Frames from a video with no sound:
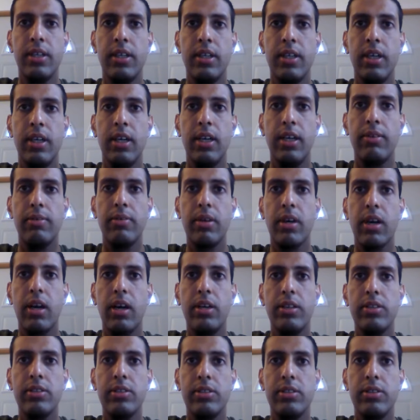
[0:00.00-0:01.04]
in
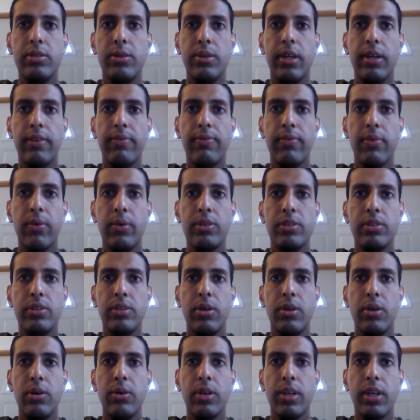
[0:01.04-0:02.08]
regards to a
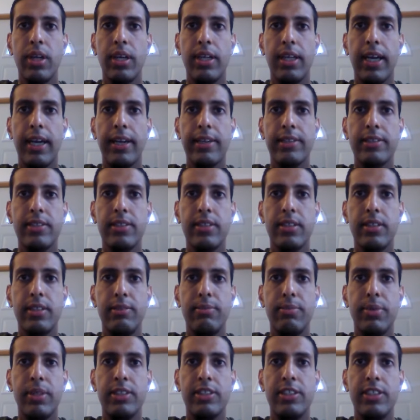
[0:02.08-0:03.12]
four-stroke gasoline
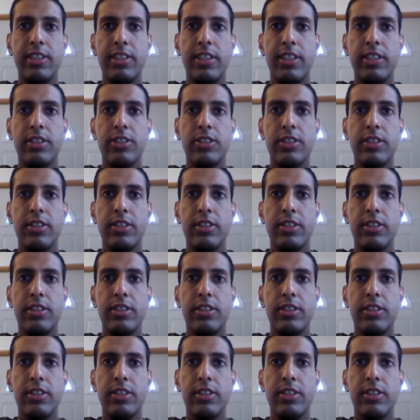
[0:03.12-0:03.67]
piston engine.